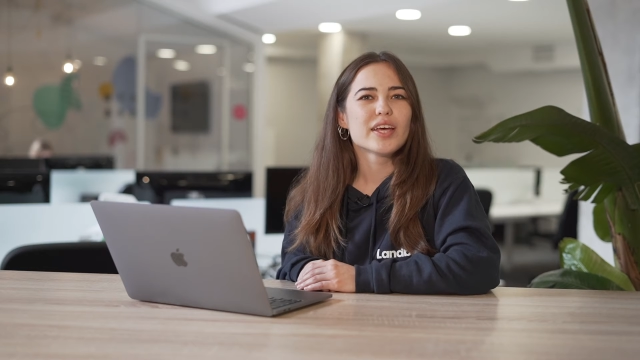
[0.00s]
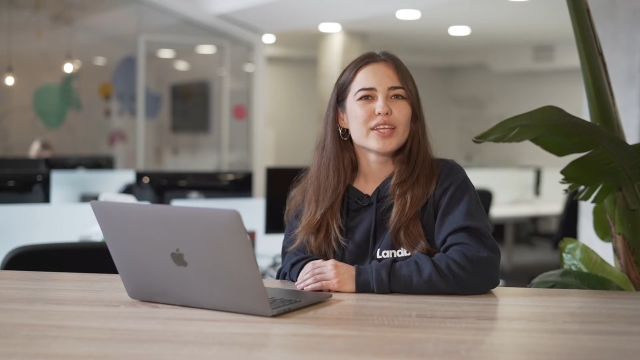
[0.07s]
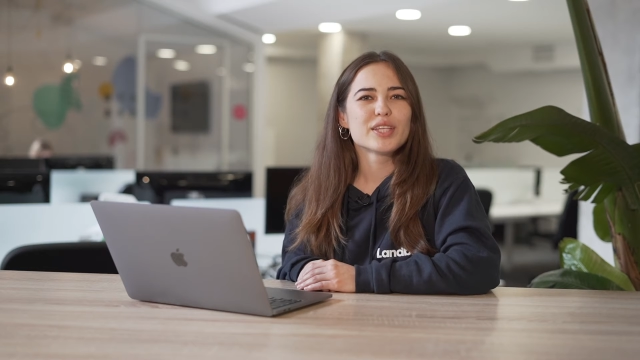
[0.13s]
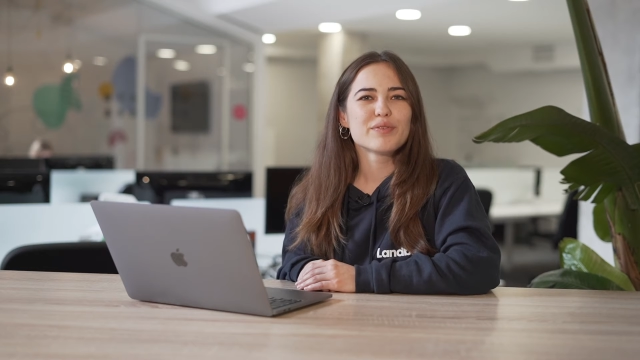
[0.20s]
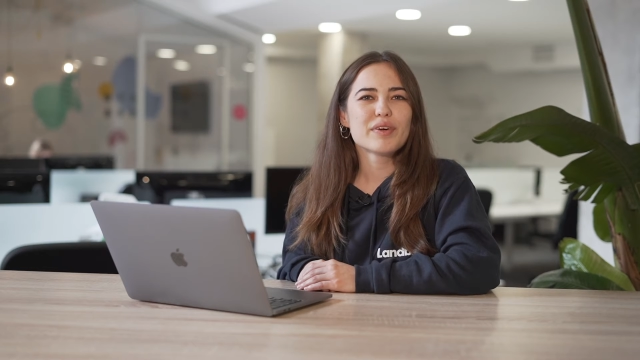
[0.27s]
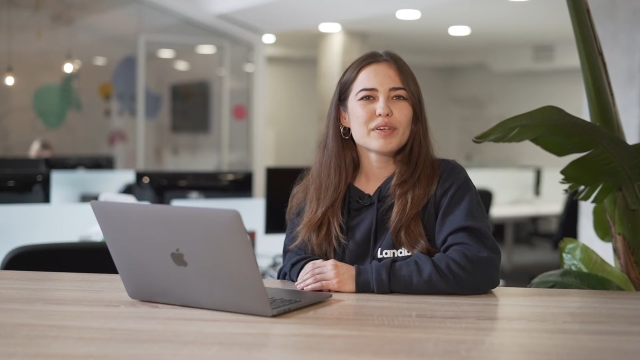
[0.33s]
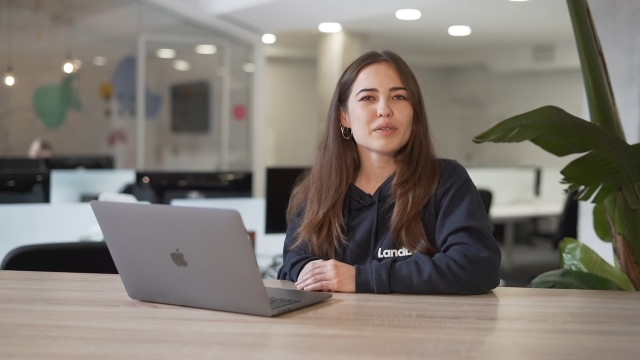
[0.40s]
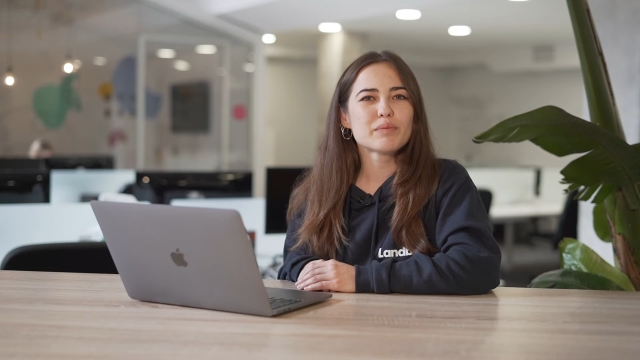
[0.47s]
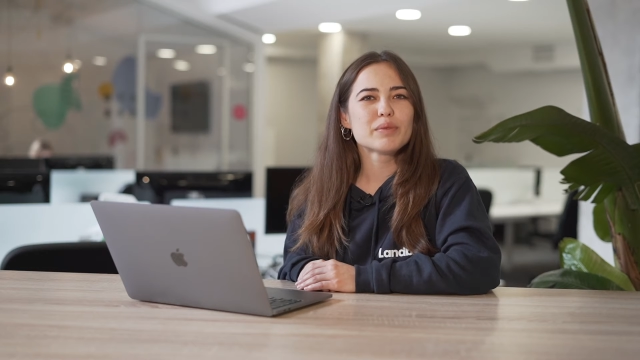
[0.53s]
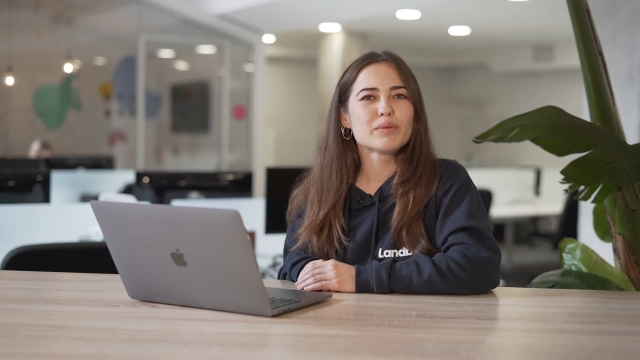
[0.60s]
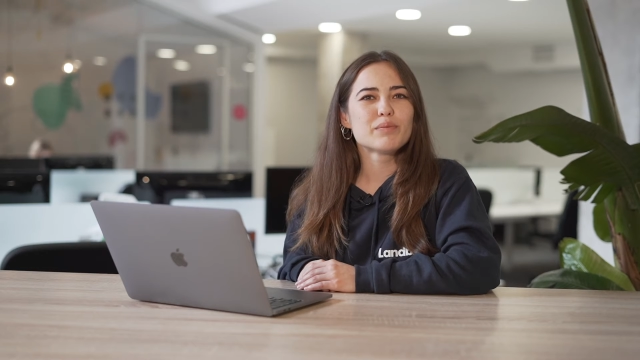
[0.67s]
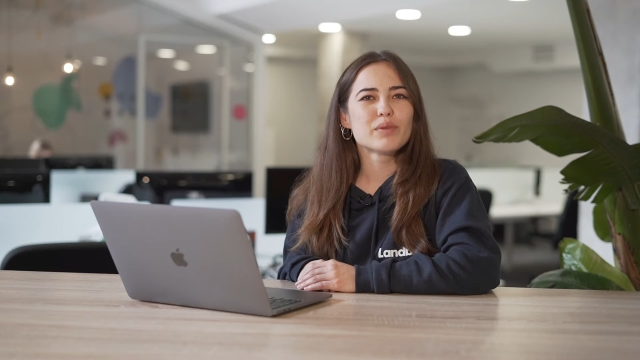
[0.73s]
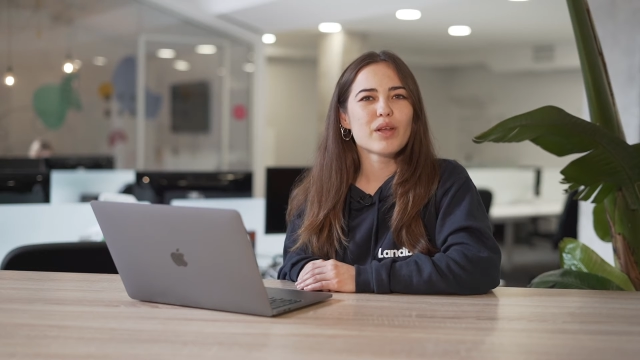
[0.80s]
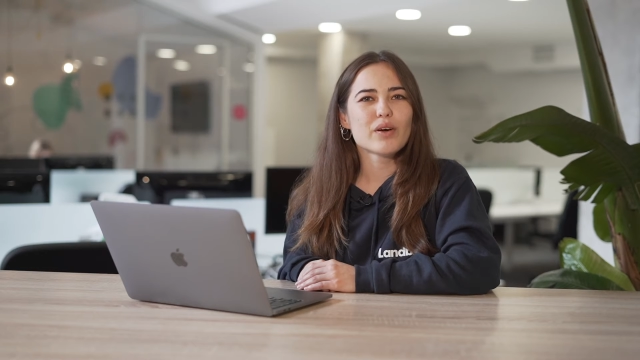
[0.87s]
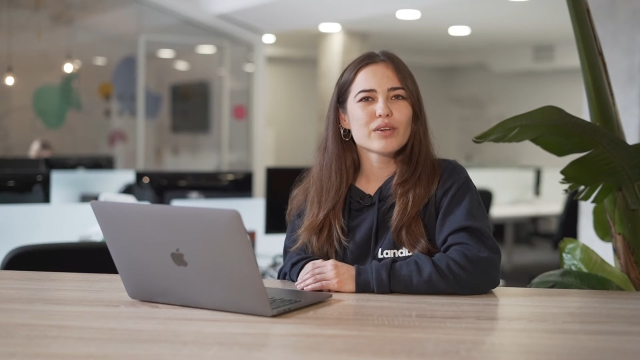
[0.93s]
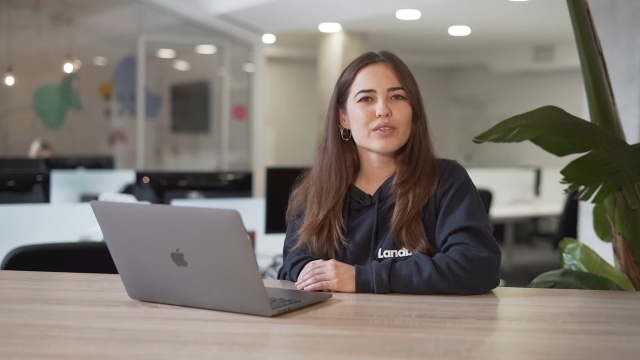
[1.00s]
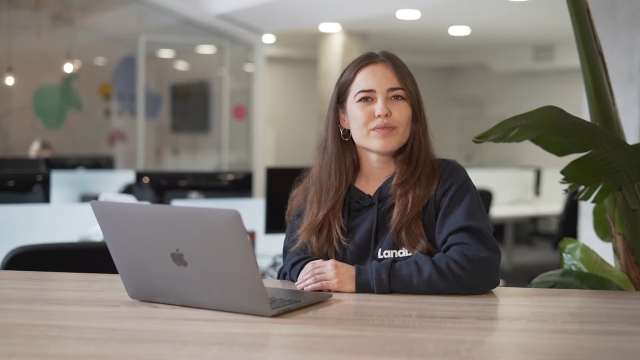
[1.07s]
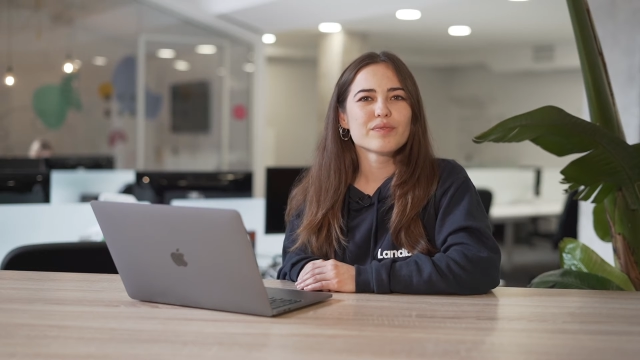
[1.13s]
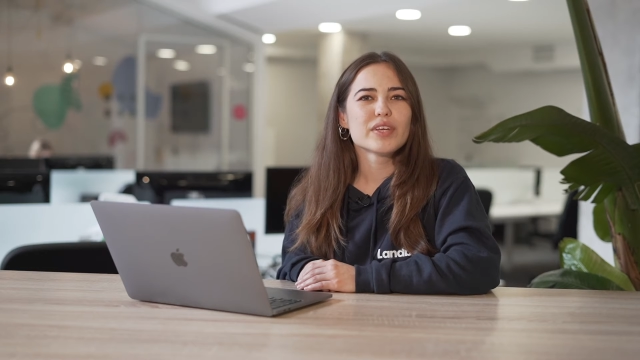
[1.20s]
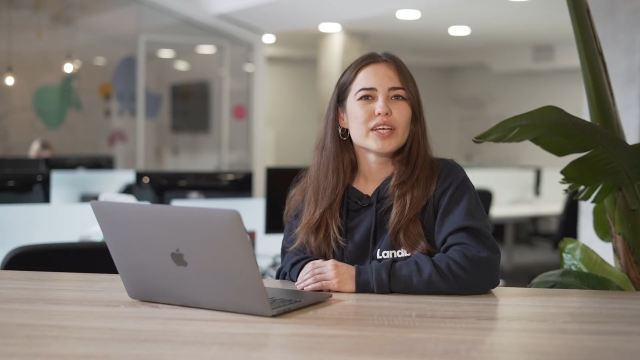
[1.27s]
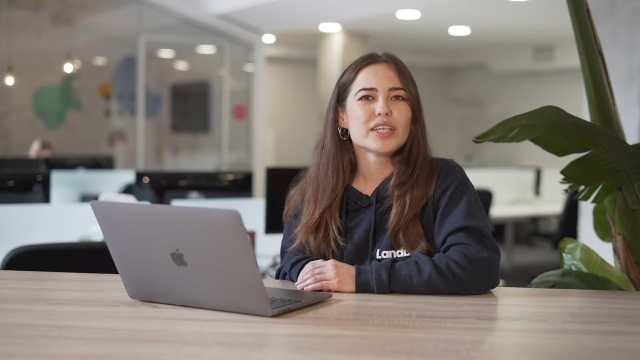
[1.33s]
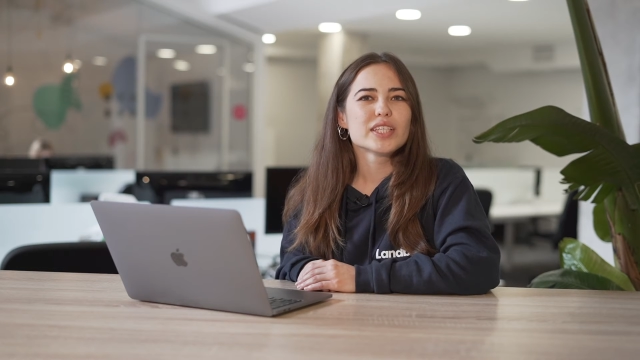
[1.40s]
The variable block
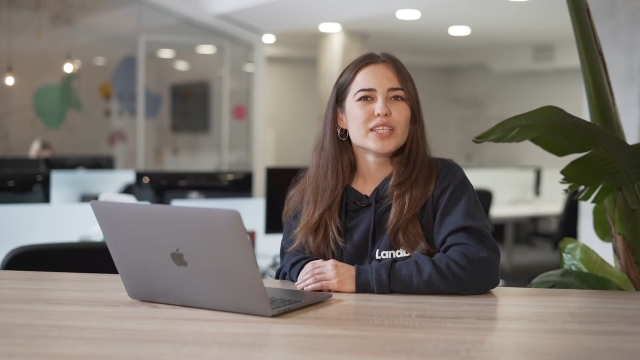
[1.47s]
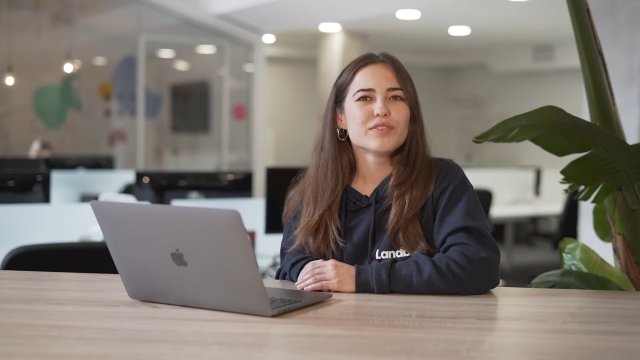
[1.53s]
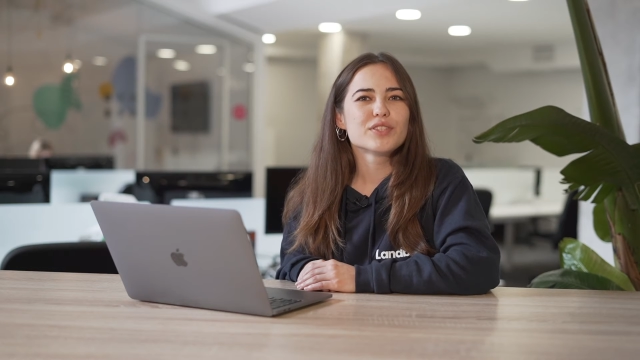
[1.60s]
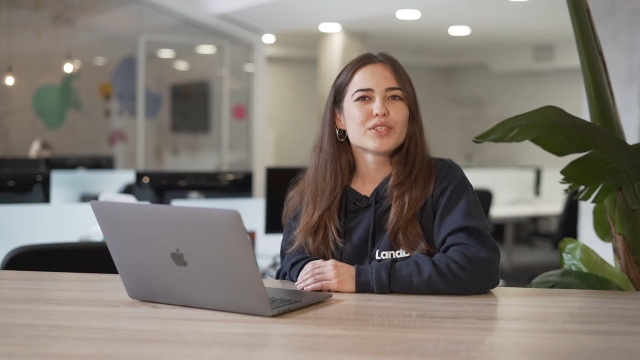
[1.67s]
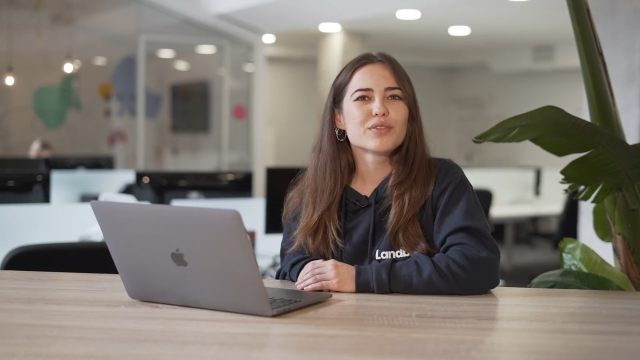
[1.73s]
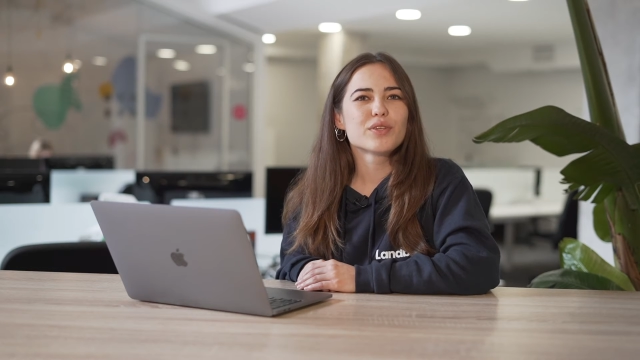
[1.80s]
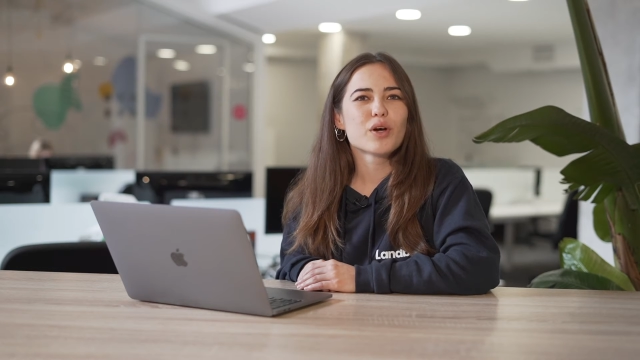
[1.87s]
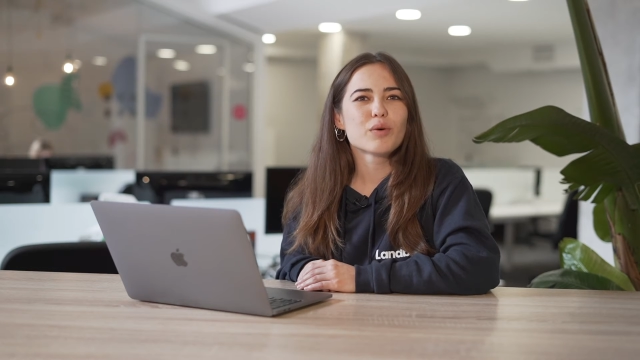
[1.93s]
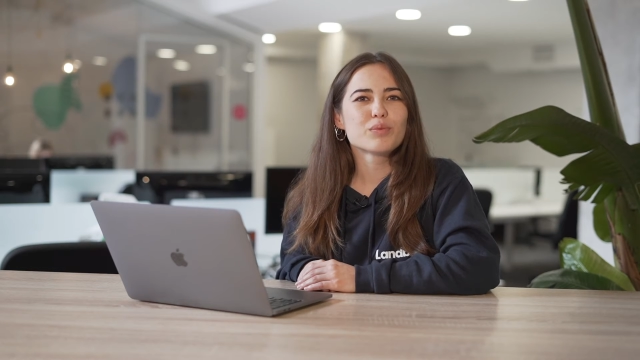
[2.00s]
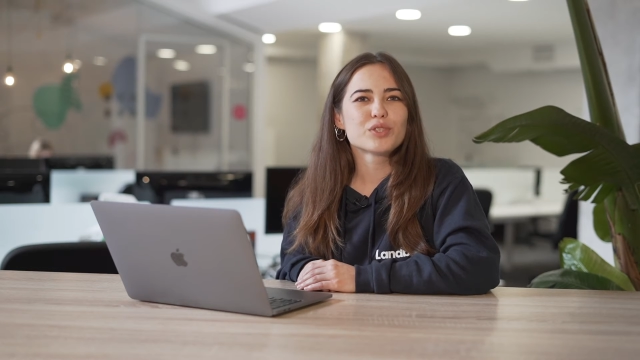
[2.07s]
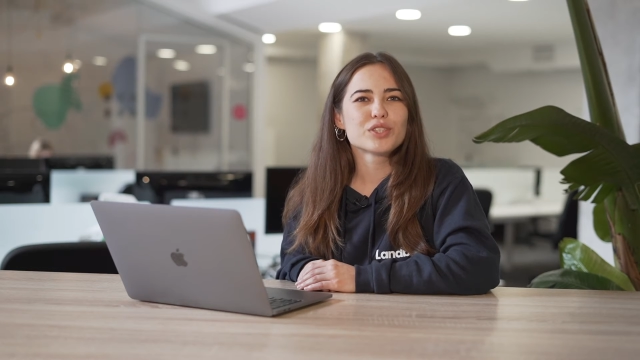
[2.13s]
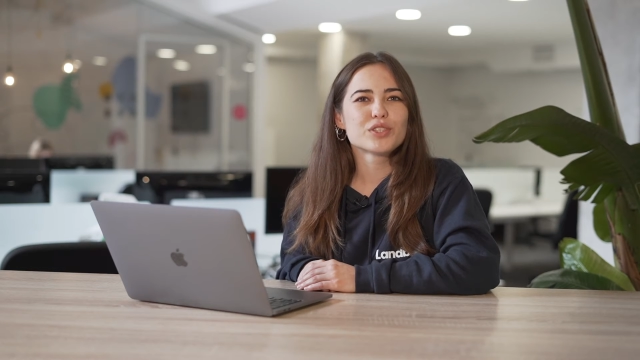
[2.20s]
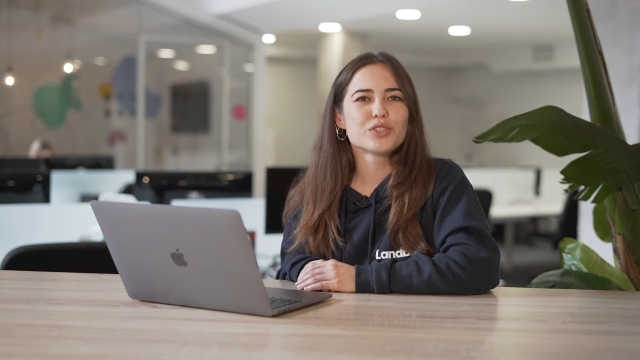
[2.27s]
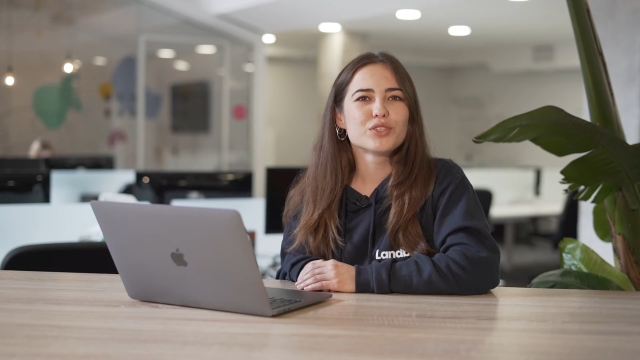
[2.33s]
gives you the option